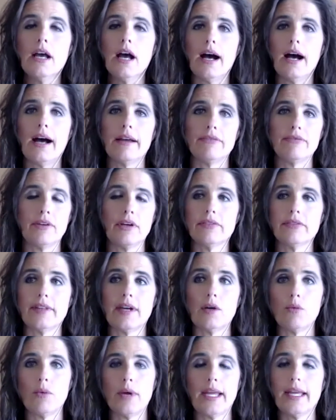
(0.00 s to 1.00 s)
I felt
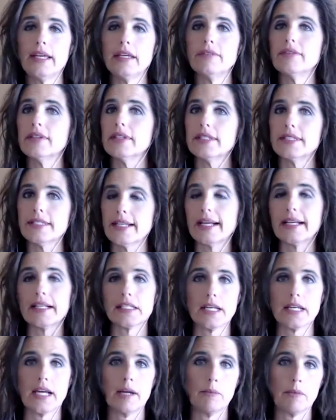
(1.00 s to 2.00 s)
that way even the second
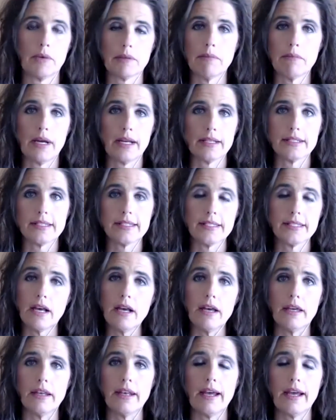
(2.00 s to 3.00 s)
time with my
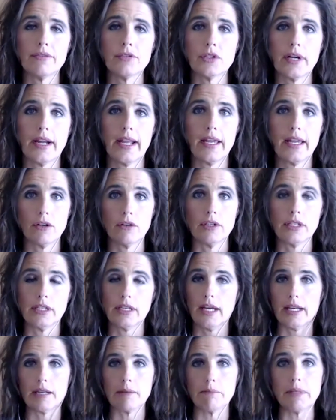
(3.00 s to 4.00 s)
son after I had already
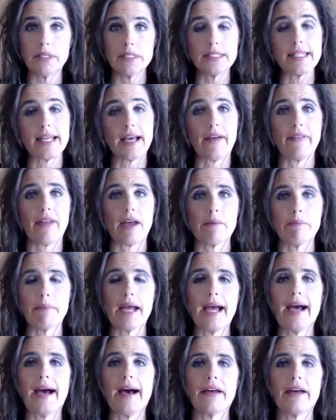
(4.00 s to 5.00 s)
kind of been down that
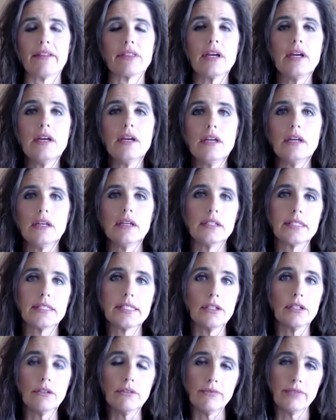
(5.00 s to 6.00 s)
path. It
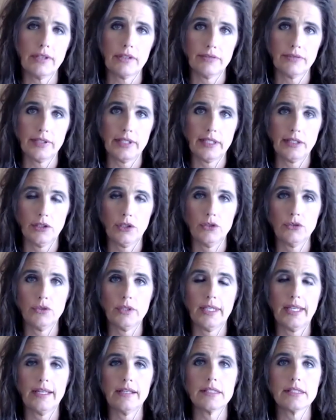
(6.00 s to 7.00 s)
still felt very
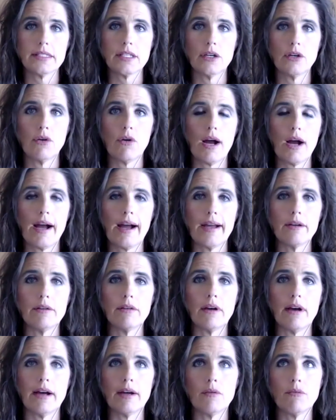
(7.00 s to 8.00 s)
lonely. And so
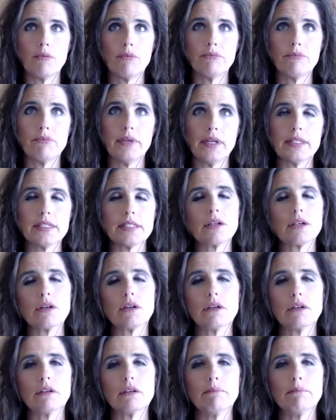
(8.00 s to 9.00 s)
it's
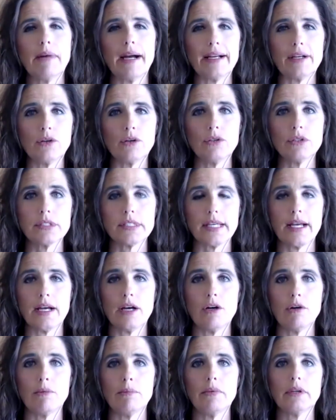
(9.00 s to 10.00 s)
my goal to
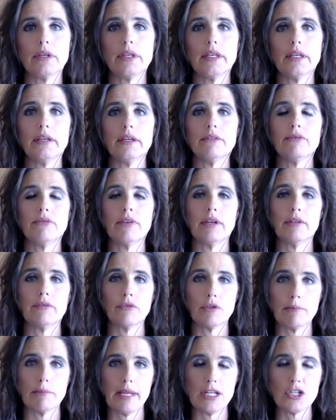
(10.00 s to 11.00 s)
help give
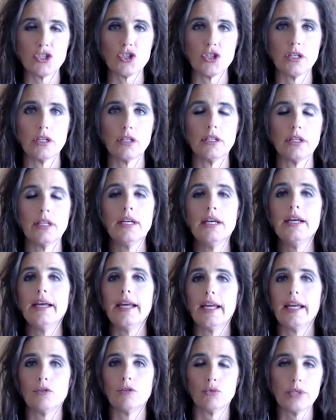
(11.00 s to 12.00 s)
information
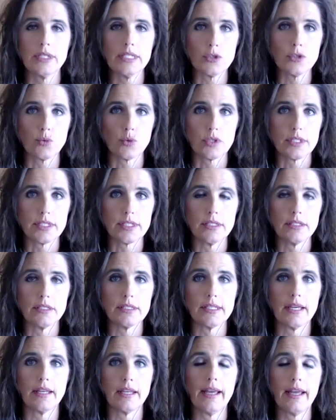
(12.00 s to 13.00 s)
and
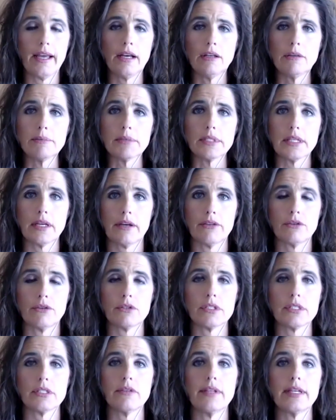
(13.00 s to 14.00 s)
resources and help to
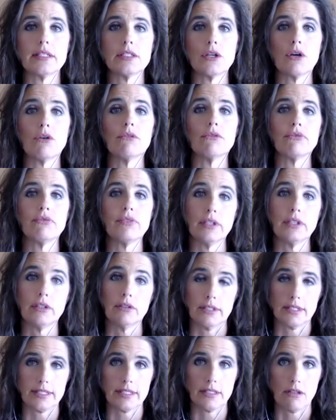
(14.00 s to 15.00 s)
others so they don't feel
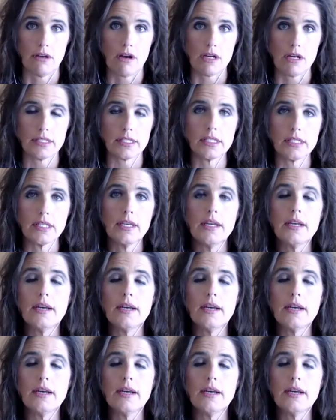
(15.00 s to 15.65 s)
as lost.